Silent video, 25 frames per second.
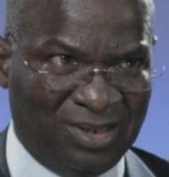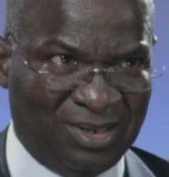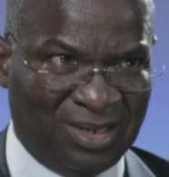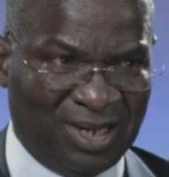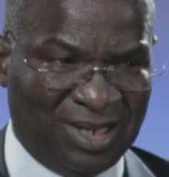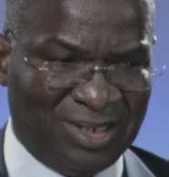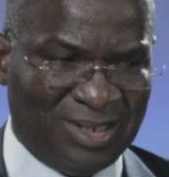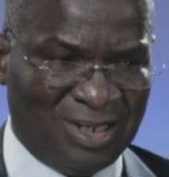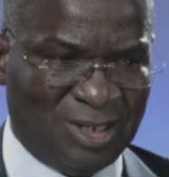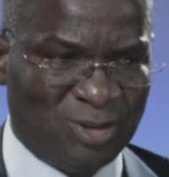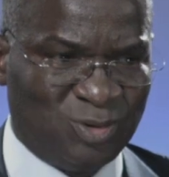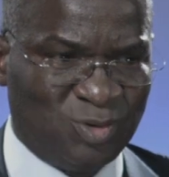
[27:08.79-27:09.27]

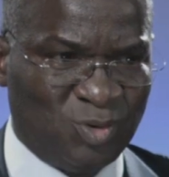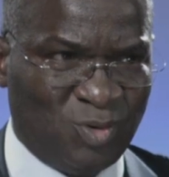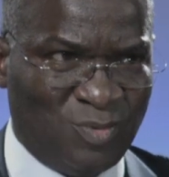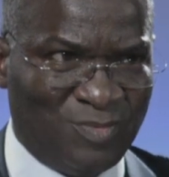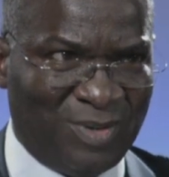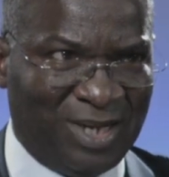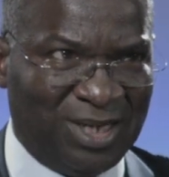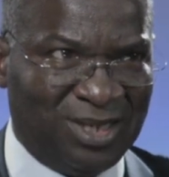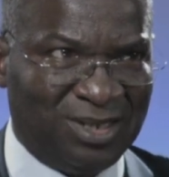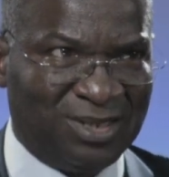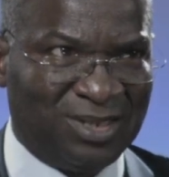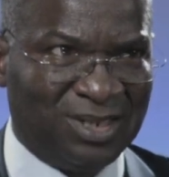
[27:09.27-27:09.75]
And there are so
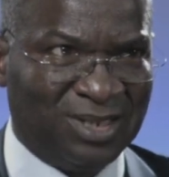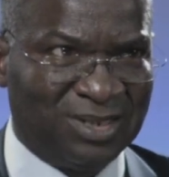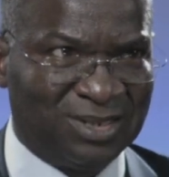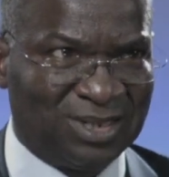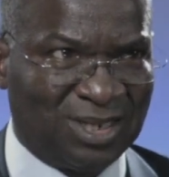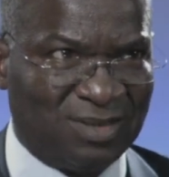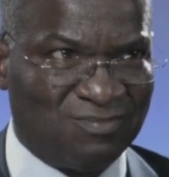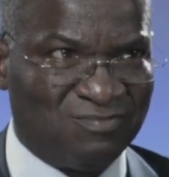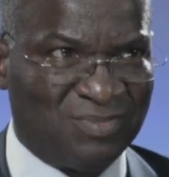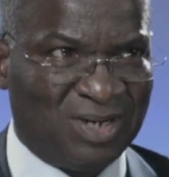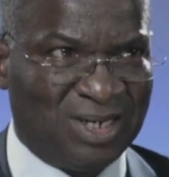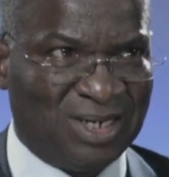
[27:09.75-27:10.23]
many things
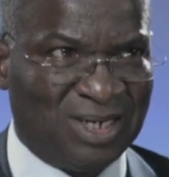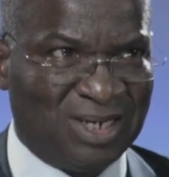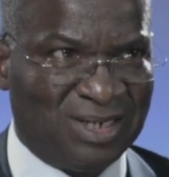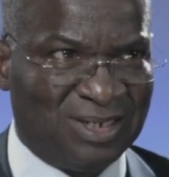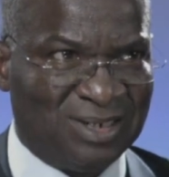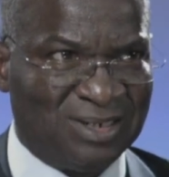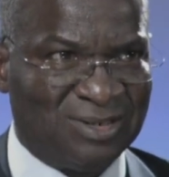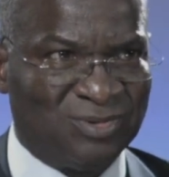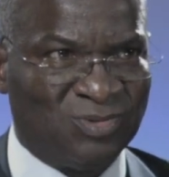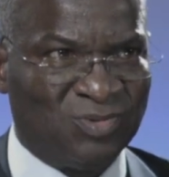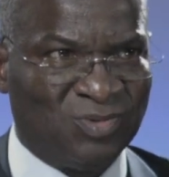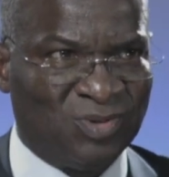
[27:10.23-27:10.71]
embedded
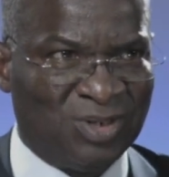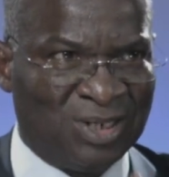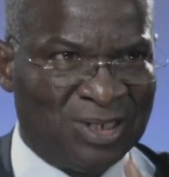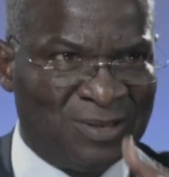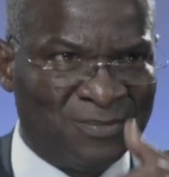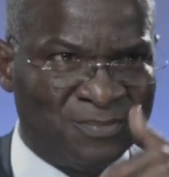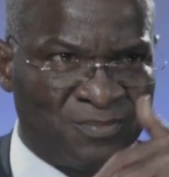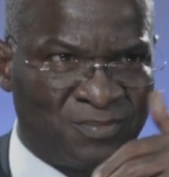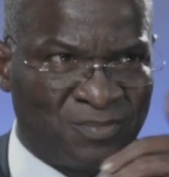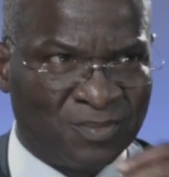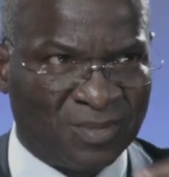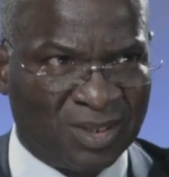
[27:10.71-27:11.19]
into it.
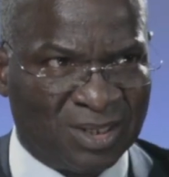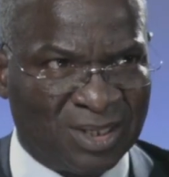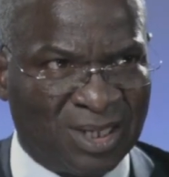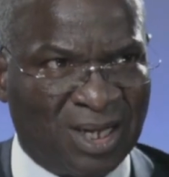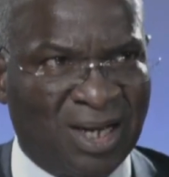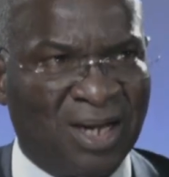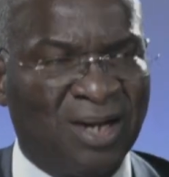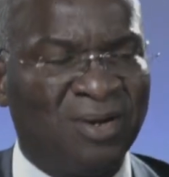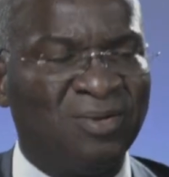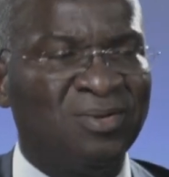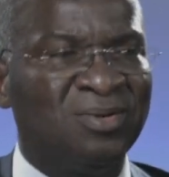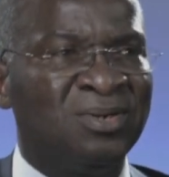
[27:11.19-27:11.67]

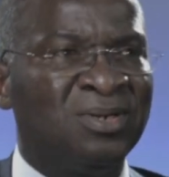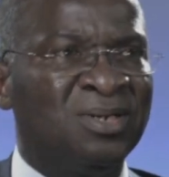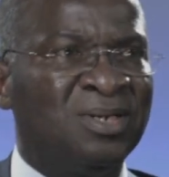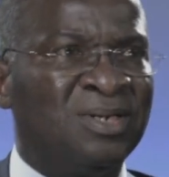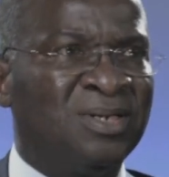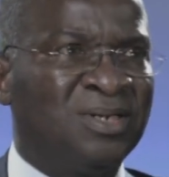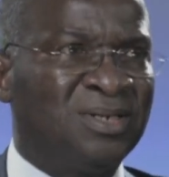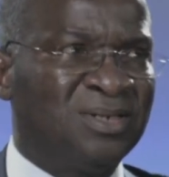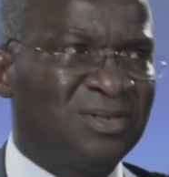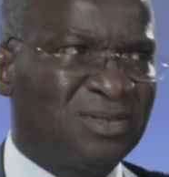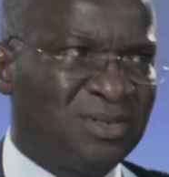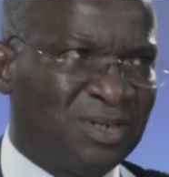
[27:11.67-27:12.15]
Now,
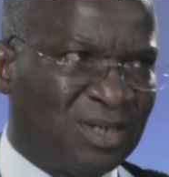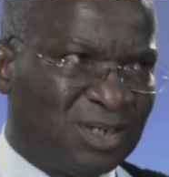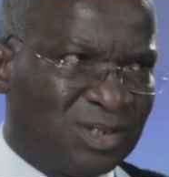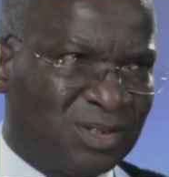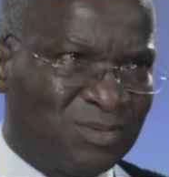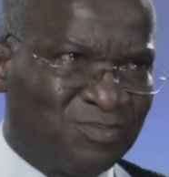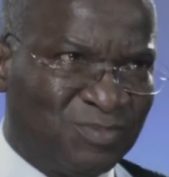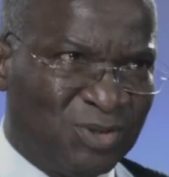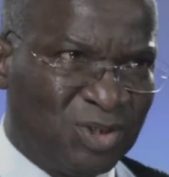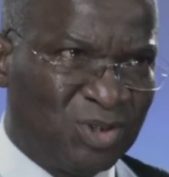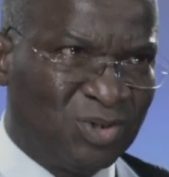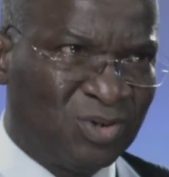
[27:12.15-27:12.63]

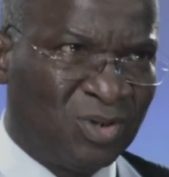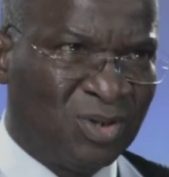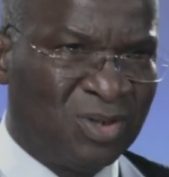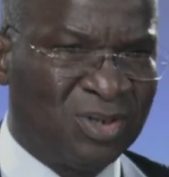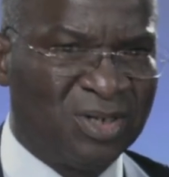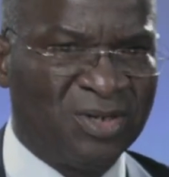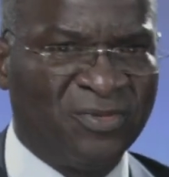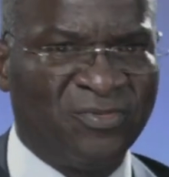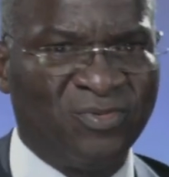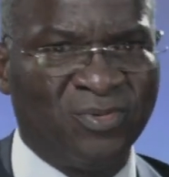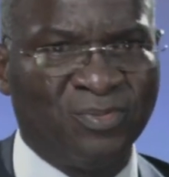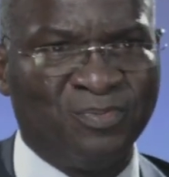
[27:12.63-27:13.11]

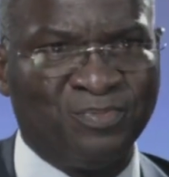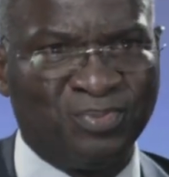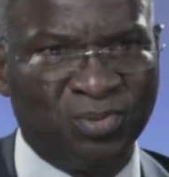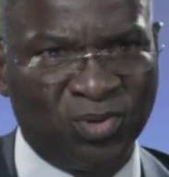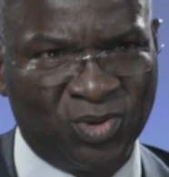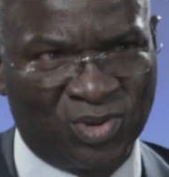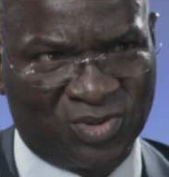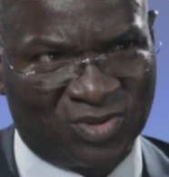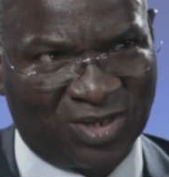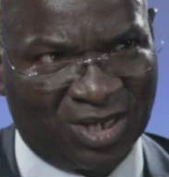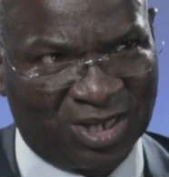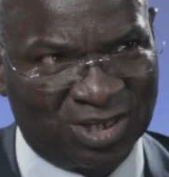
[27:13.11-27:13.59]
transmission, if you
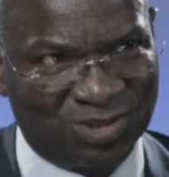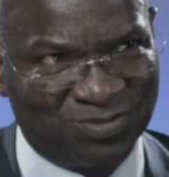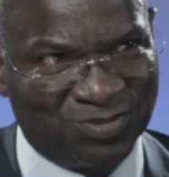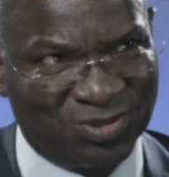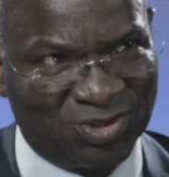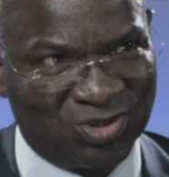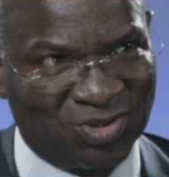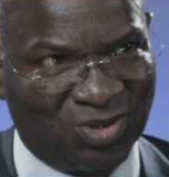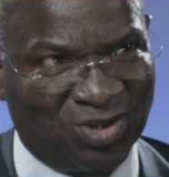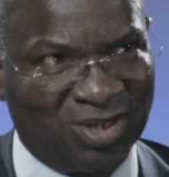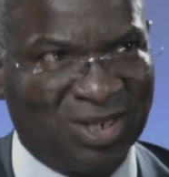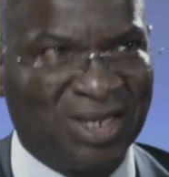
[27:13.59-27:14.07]
boost
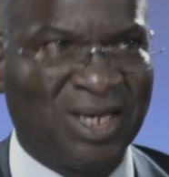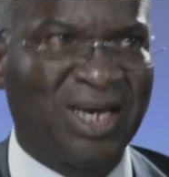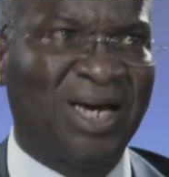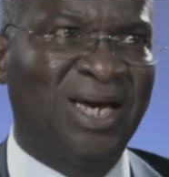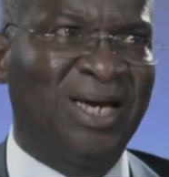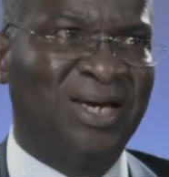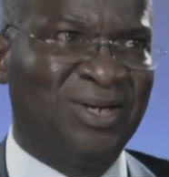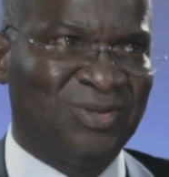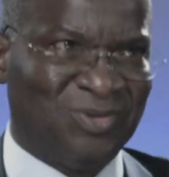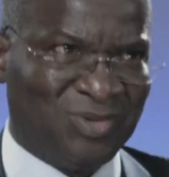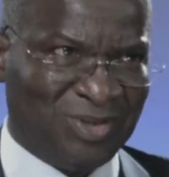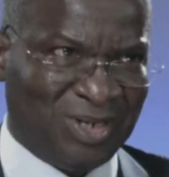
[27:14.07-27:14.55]
transmission
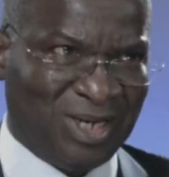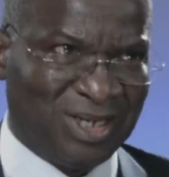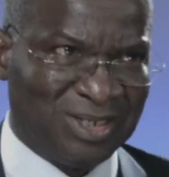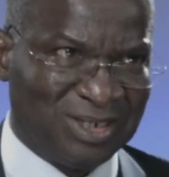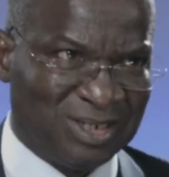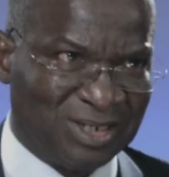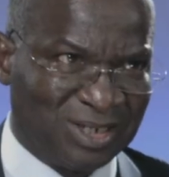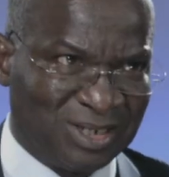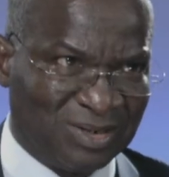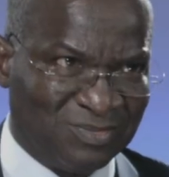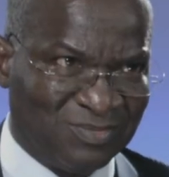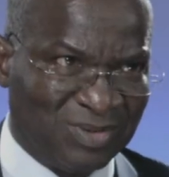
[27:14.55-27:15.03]
here, you get
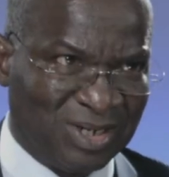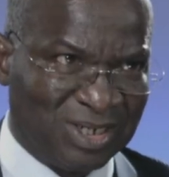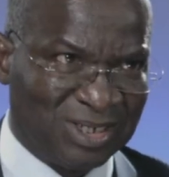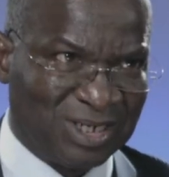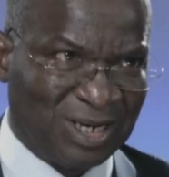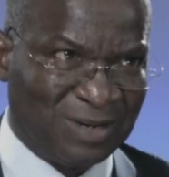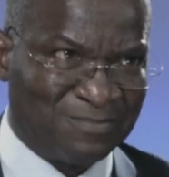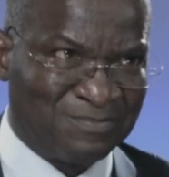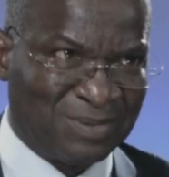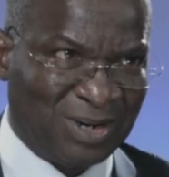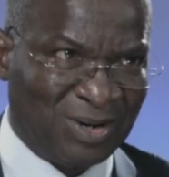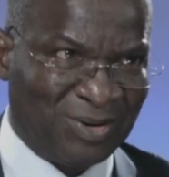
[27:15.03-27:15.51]

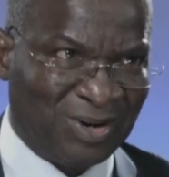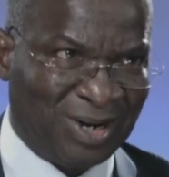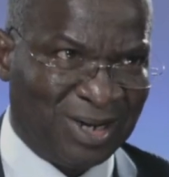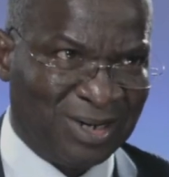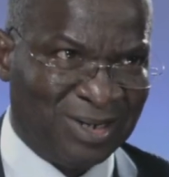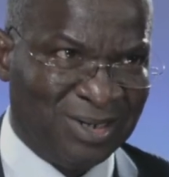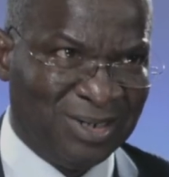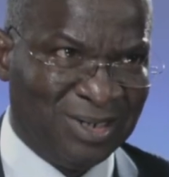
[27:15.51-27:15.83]
incremental power.